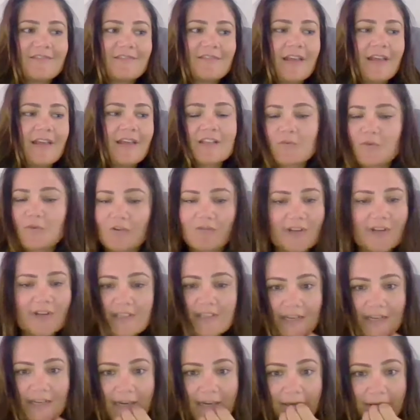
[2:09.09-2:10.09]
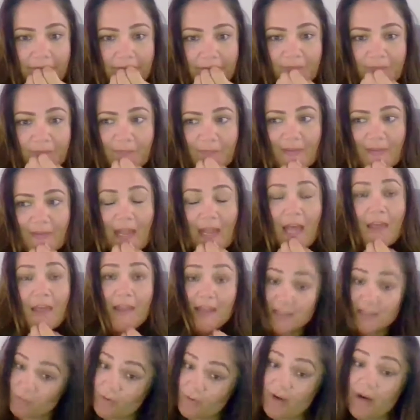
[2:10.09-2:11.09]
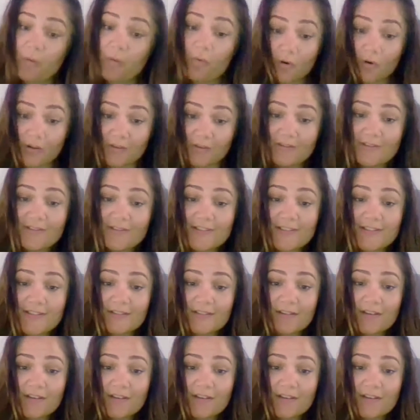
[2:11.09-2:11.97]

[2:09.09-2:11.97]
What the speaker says: That's what resonated. And that's where I was.